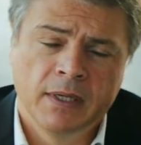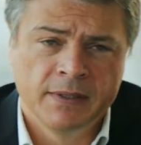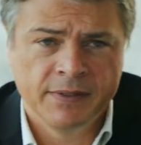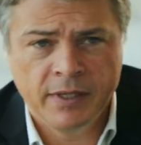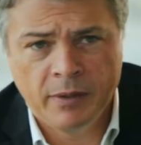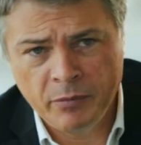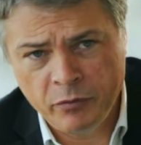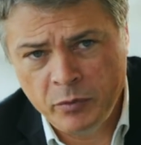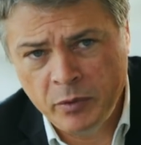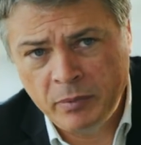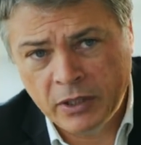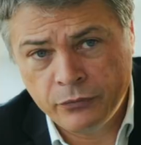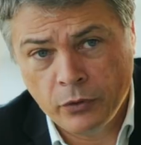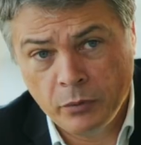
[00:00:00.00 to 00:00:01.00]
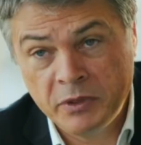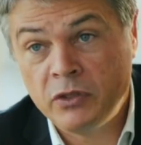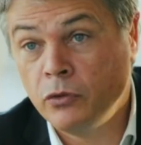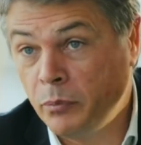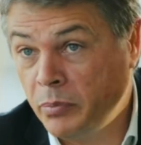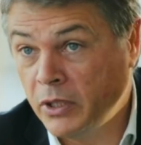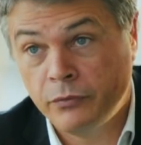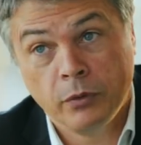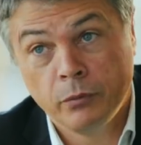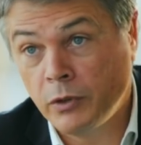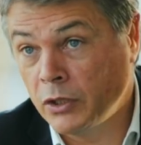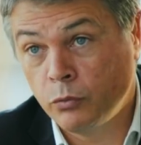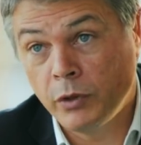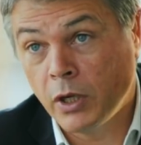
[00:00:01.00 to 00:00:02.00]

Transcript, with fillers: CMFB platform is the platform that